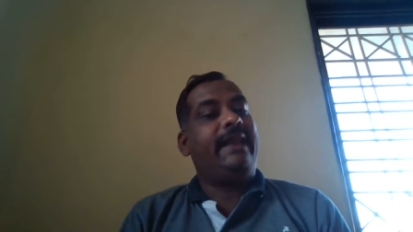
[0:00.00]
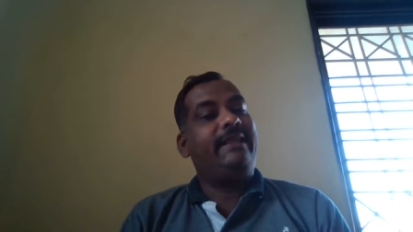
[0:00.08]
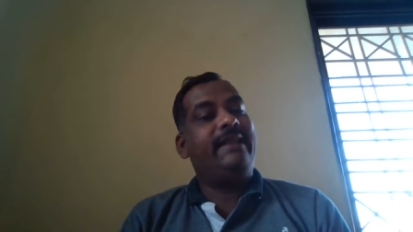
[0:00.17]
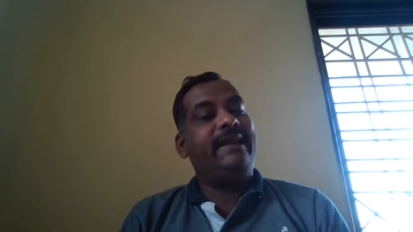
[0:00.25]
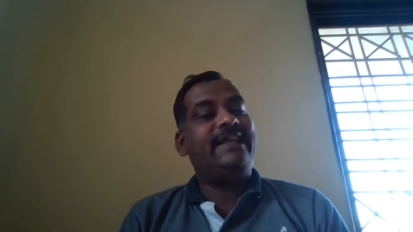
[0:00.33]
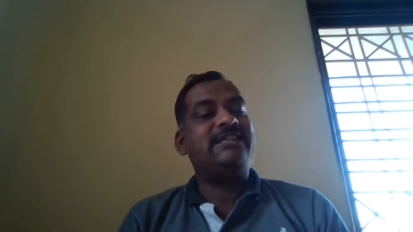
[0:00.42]

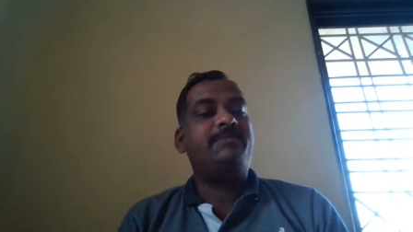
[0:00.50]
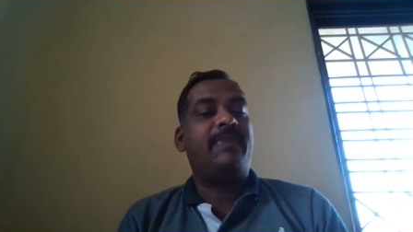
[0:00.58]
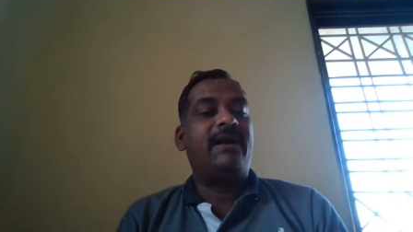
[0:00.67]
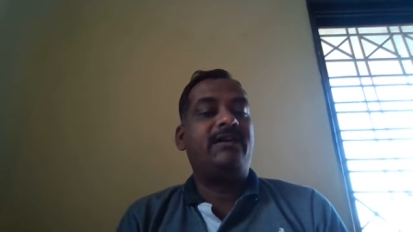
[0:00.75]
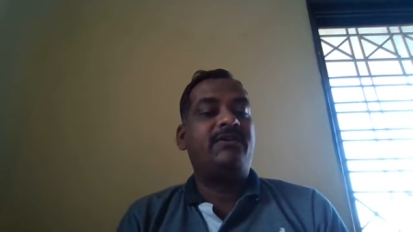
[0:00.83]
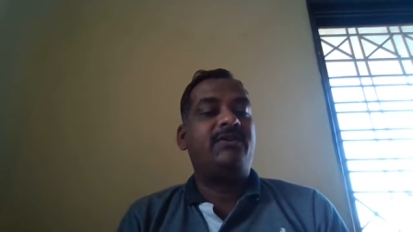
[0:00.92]
In the next
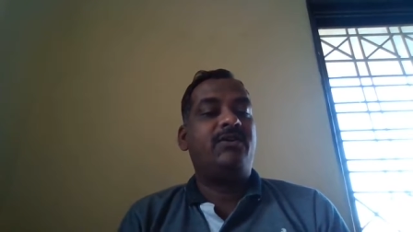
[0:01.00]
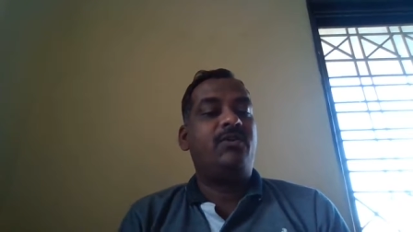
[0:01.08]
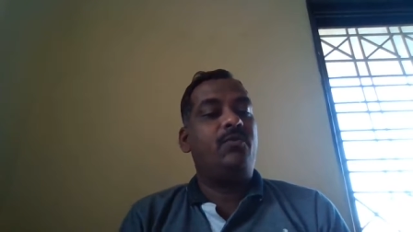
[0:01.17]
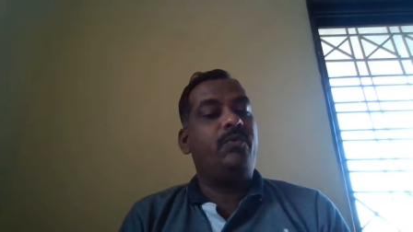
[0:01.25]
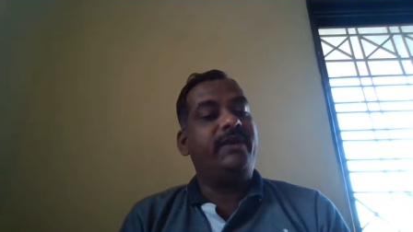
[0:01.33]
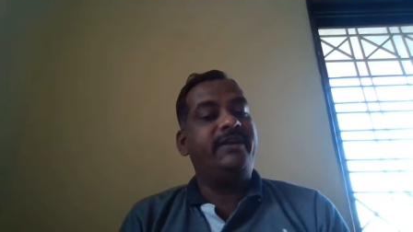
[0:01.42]
part,
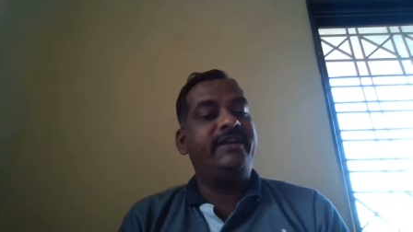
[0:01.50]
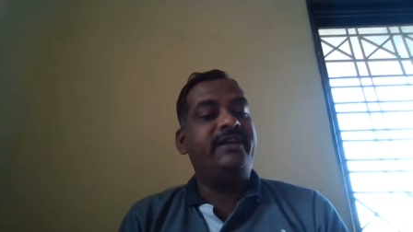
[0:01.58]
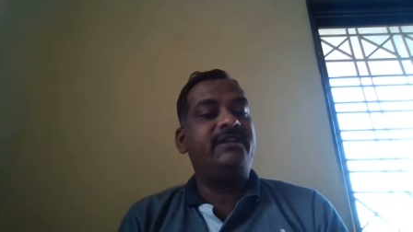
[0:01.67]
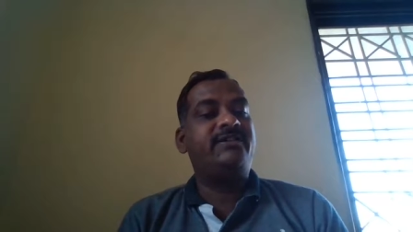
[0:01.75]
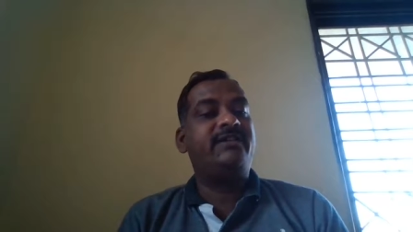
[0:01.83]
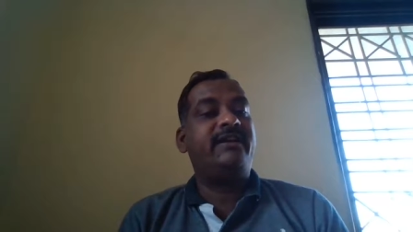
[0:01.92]
we'll
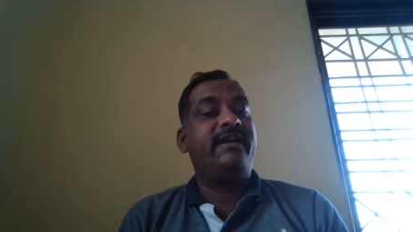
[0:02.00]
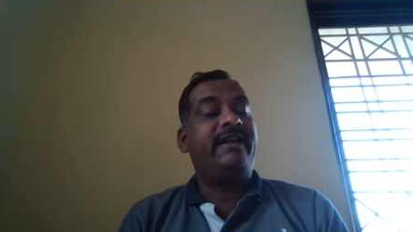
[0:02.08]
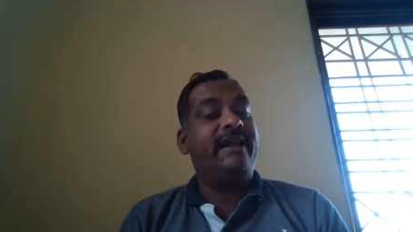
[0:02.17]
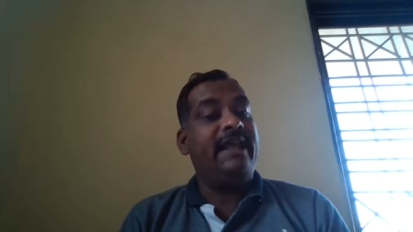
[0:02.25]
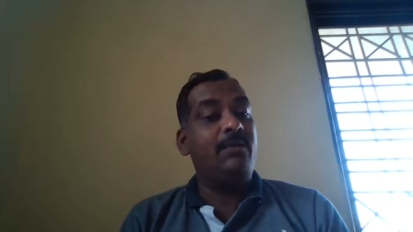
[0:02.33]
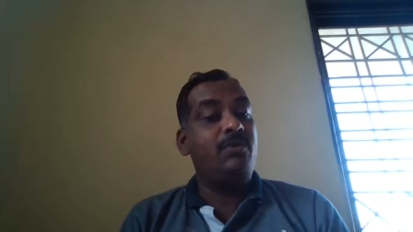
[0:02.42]
deal
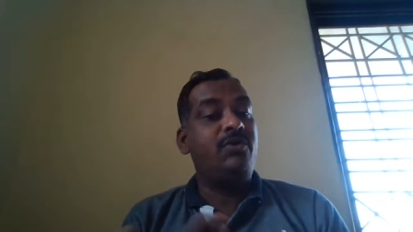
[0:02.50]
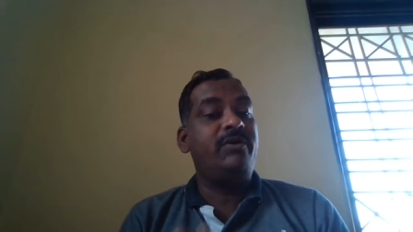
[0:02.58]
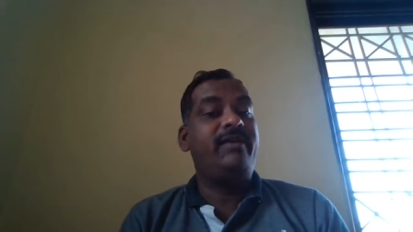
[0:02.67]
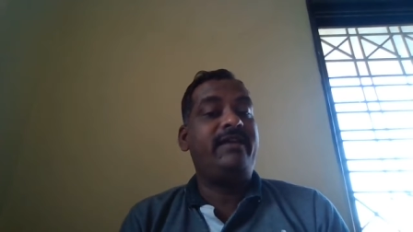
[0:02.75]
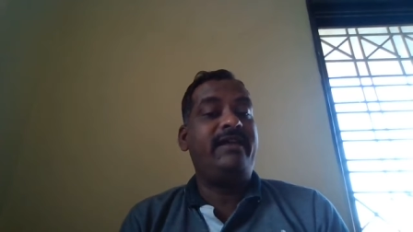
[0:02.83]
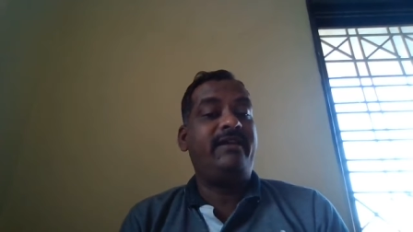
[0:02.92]

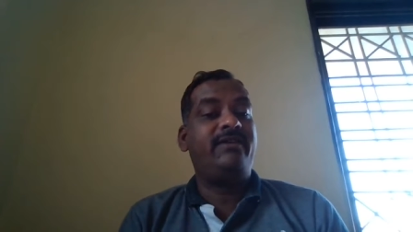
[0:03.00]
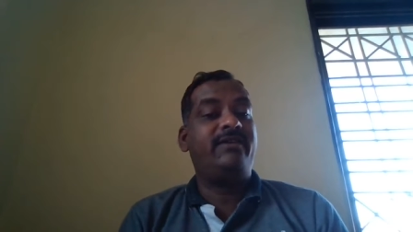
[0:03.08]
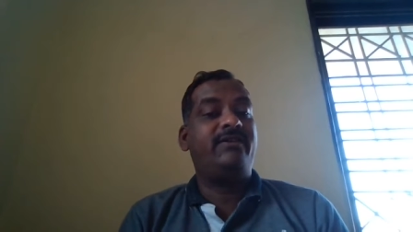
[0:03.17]
elaborately